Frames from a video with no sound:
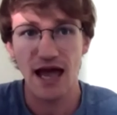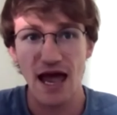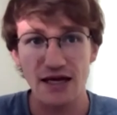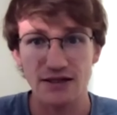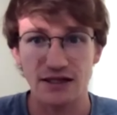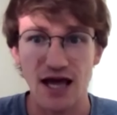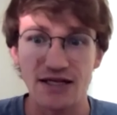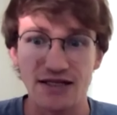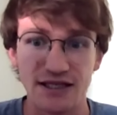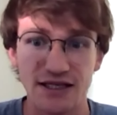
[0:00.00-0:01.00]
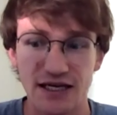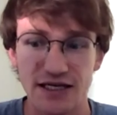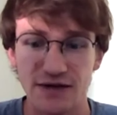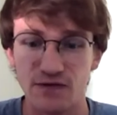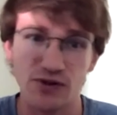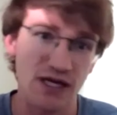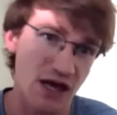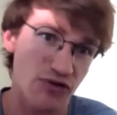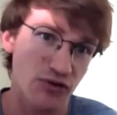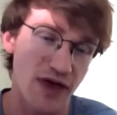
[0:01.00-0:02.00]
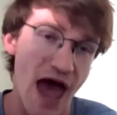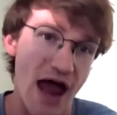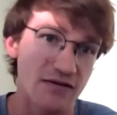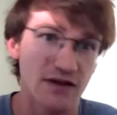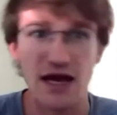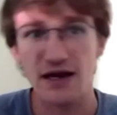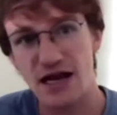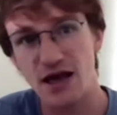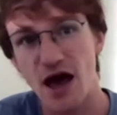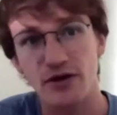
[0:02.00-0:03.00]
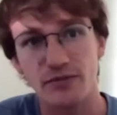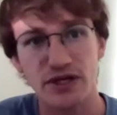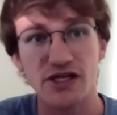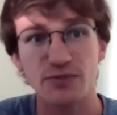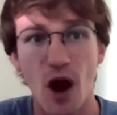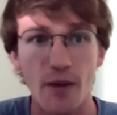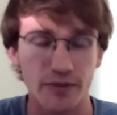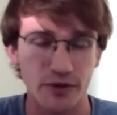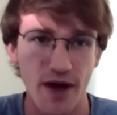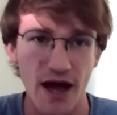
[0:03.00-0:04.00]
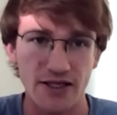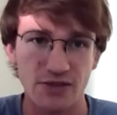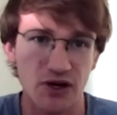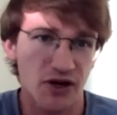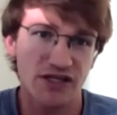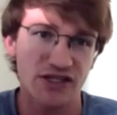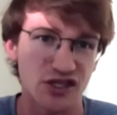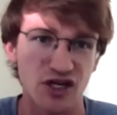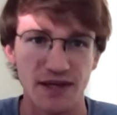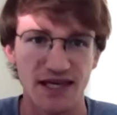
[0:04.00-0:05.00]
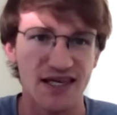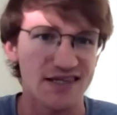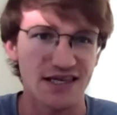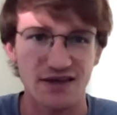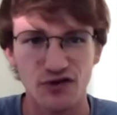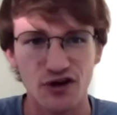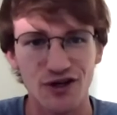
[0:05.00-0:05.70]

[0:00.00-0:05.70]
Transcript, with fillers: And the idea is if you can get through that, then any other business problem you might experience is going to be easy for you.